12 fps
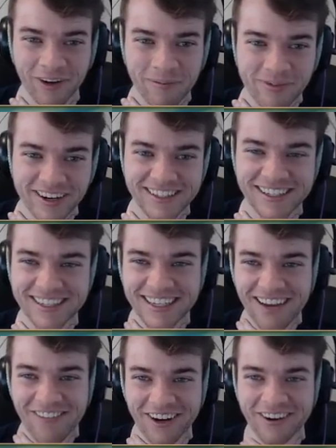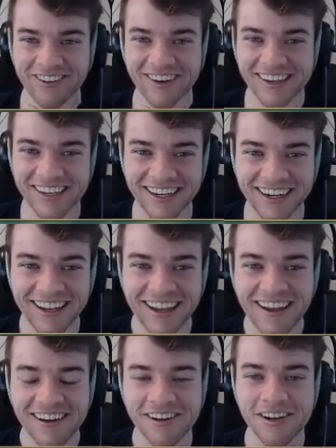princess, give it a read.
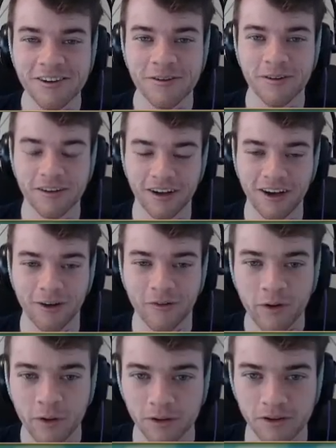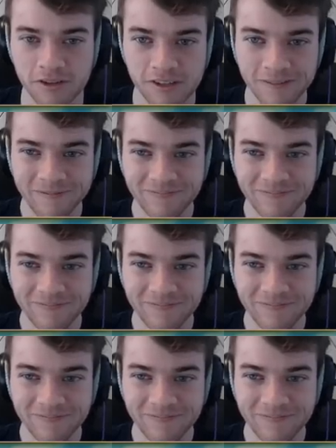Oh, oh, of course.